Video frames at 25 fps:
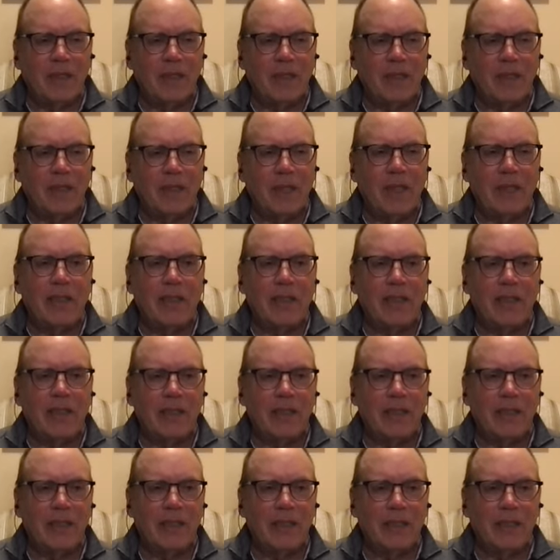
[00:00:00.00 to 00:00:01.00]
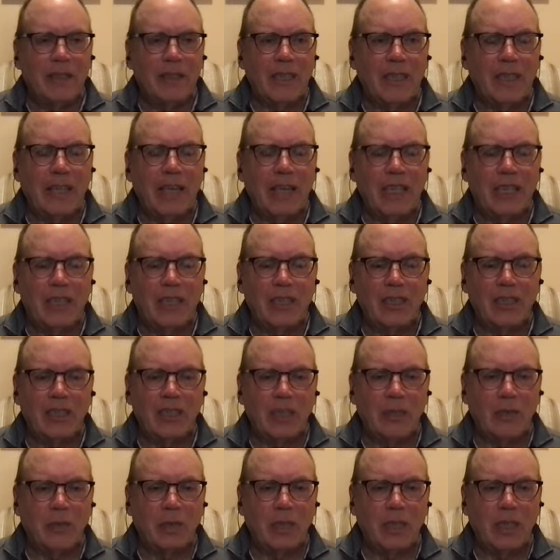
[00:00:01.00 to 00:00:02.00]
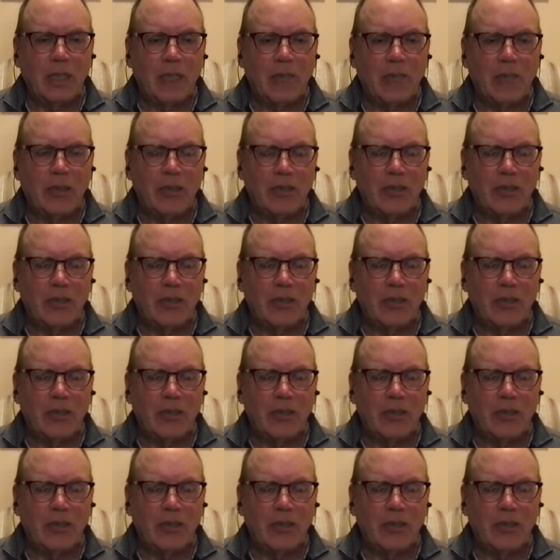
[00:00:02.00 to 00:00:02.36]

clear connection to recovery.